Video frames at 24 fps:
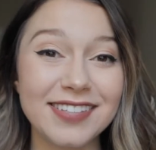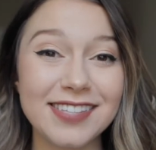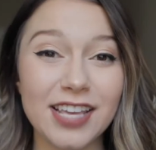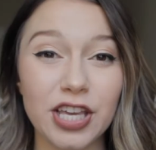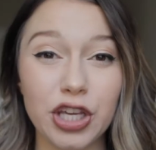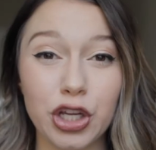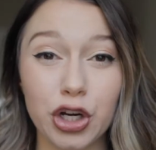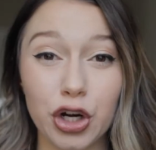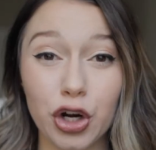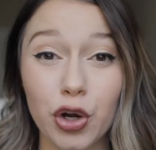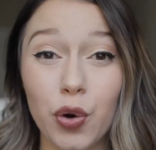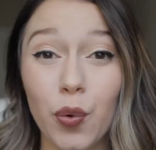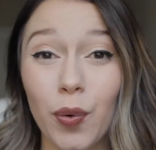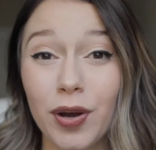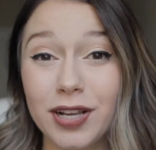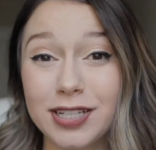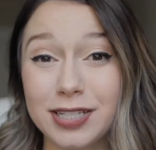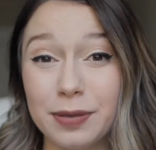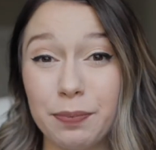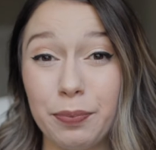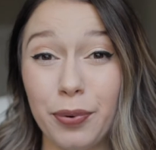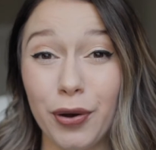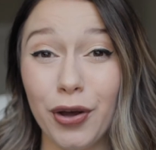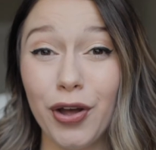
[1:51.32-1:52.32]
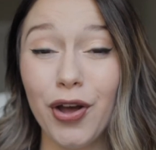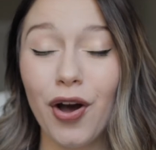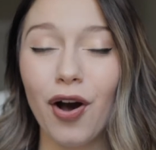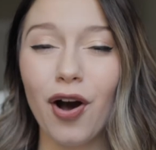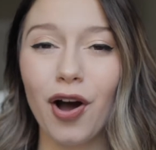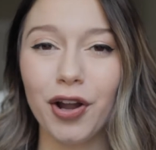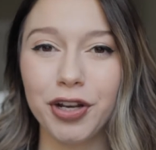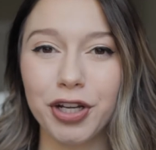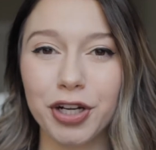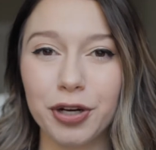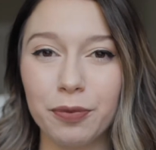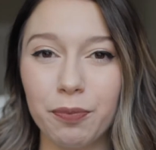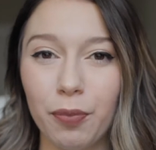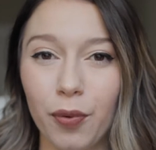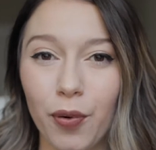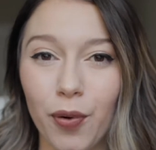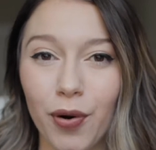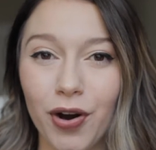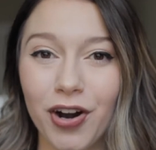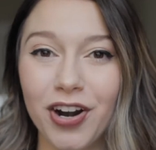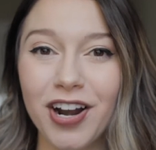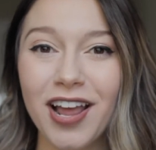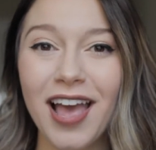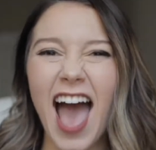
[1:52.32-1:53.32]
that you're going to put on your
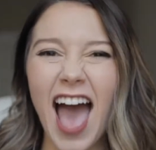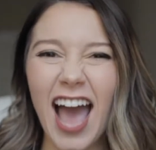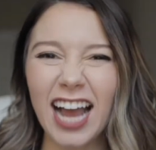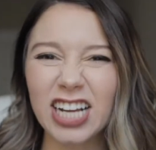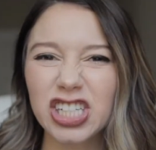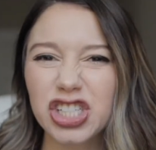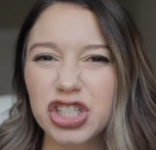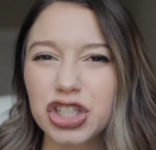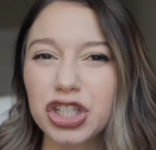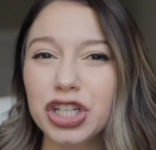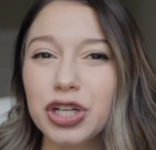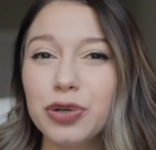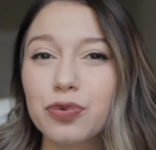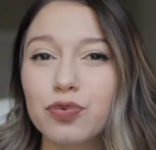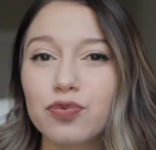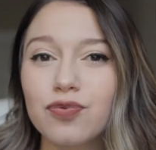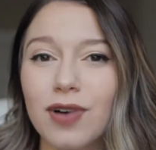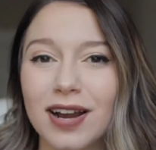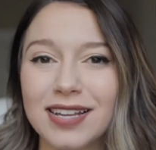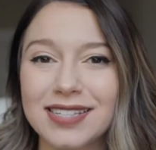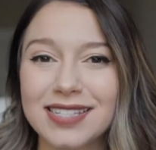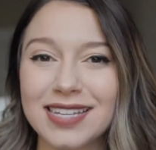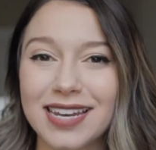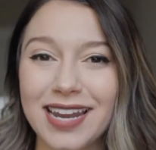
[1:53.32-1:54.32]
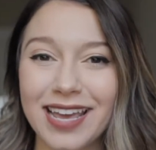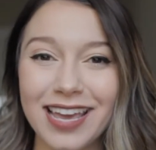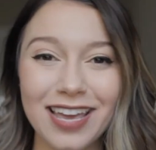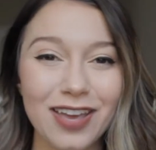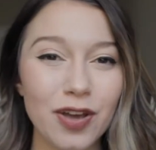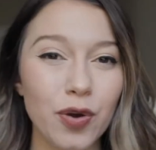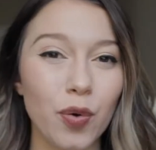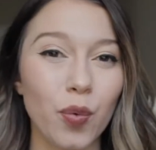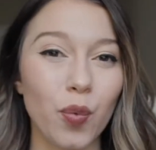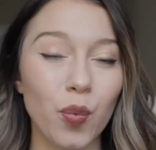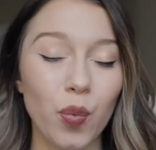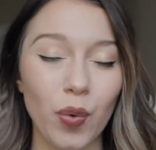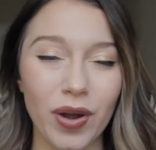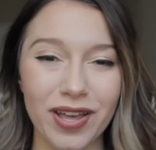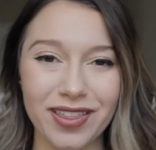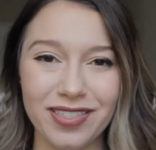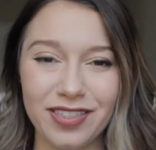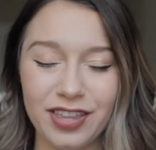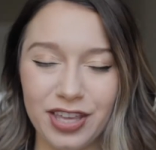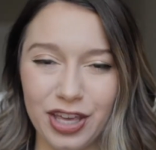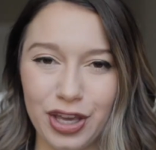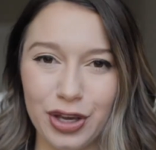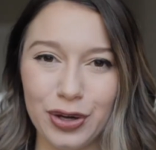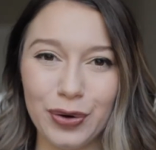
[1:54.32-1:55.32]
board actually resonate
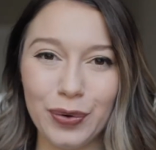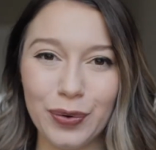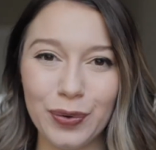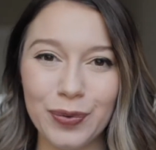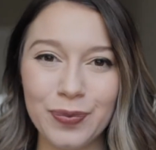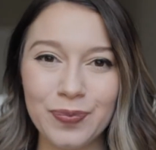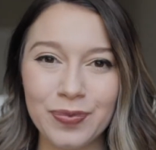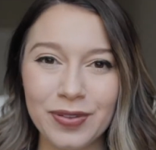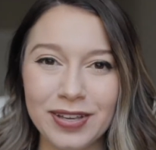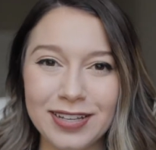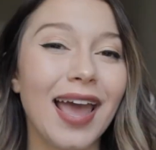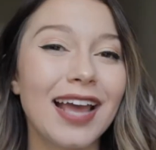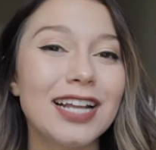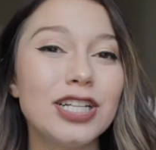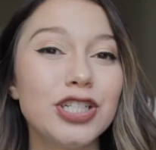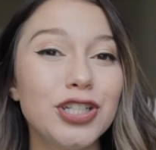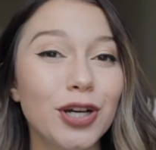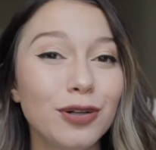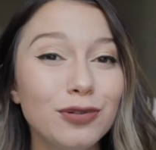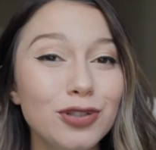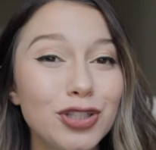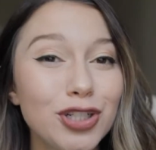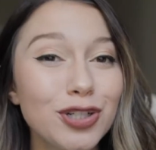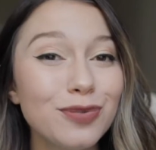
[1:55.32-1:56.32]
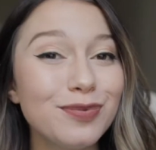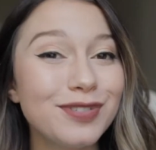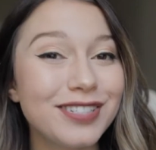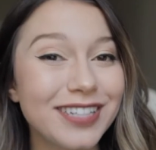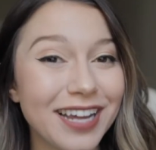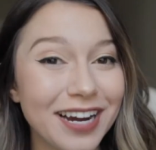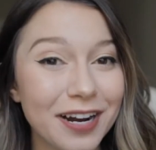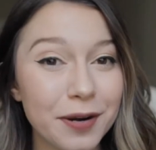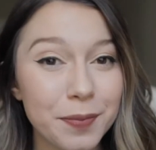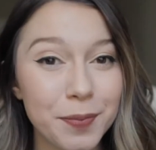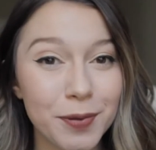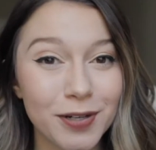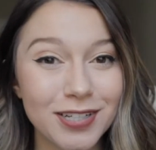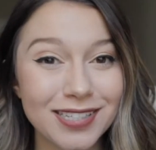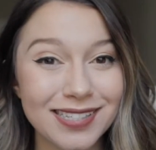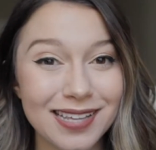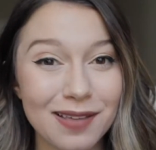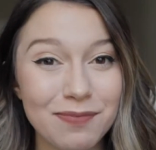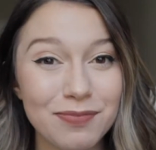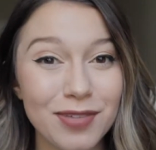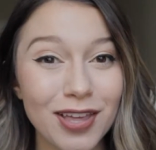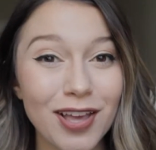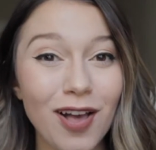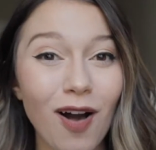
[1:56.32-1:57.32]
with you. And don't you dare put
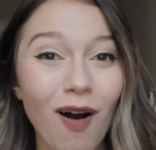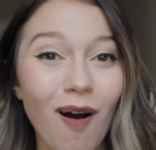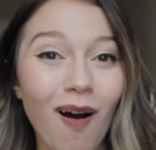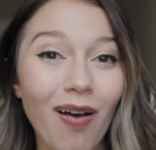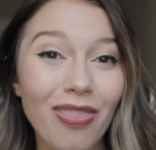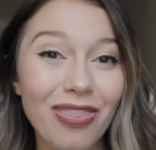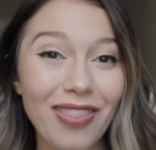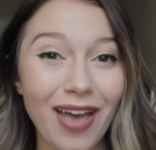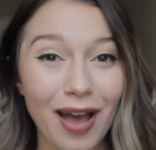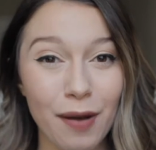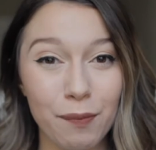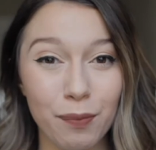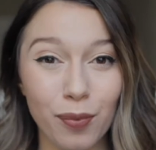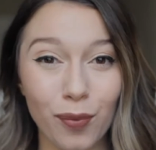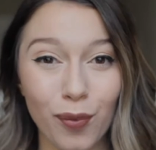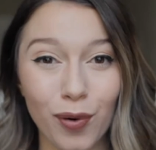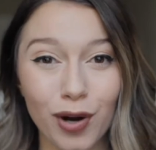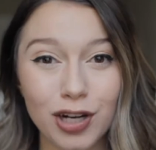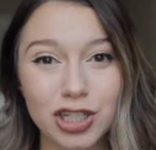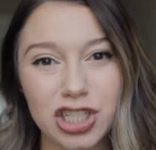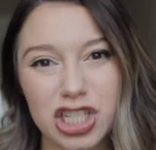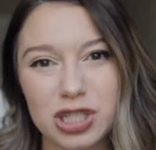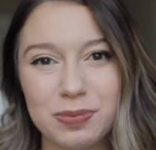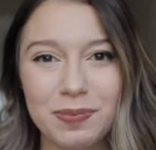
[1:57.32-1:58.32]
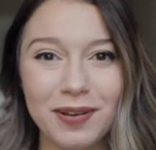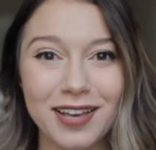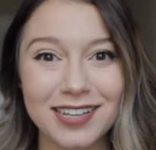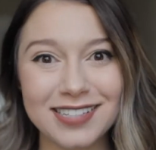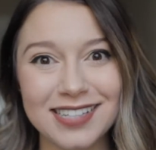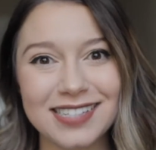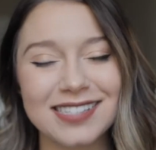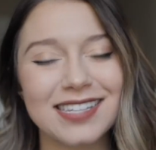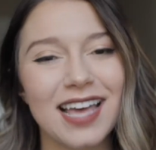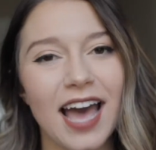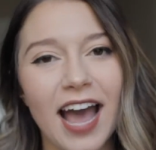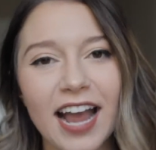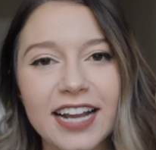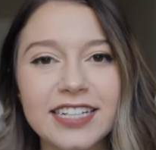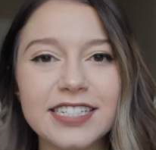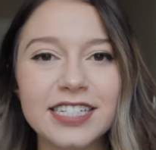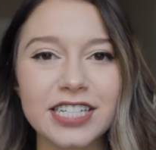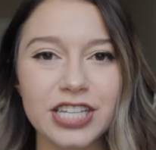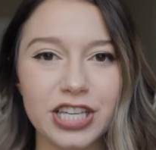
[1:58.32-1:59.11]
something on that board just because it's kind of